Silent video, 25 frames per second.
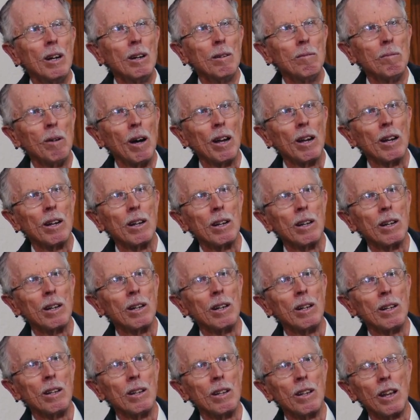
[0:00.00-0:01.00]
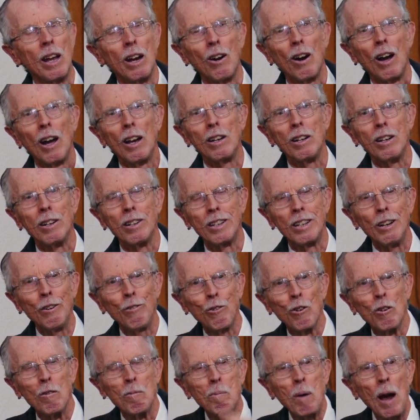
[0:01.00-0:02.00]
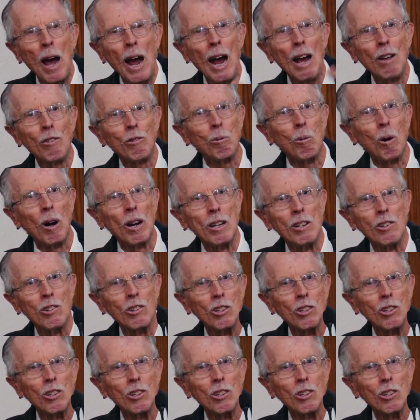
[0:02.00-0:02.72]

But there are different pathways